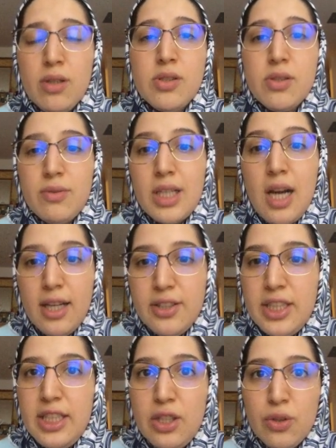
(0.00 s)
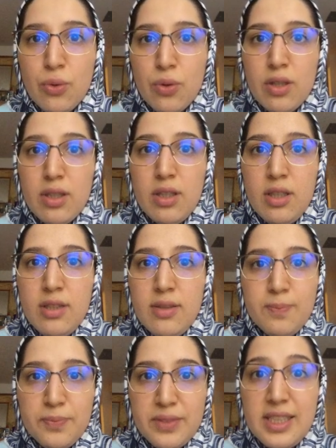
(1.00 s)
So we kind of ignore
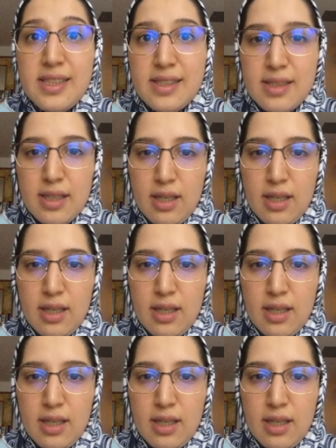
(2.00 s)
these